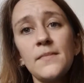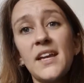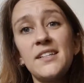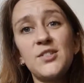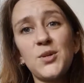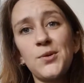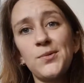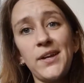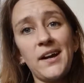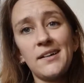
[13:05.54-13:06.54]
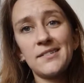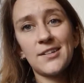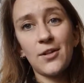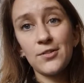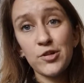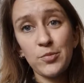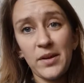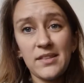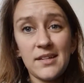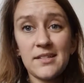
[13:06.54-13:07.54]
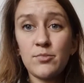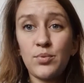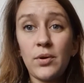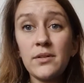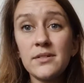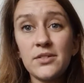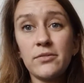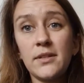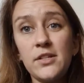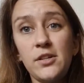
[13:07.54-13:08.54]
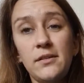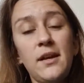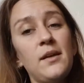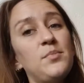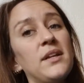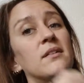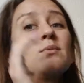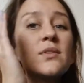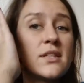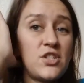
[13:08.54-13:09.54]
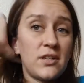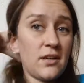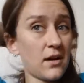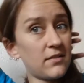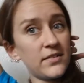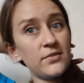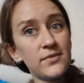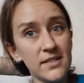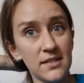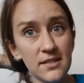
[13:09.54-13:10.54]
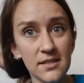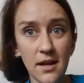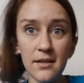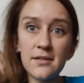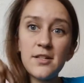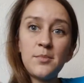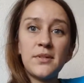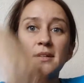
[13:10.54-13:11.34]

And so, scholarship I think is important to religion, but religion can often resist scholarship.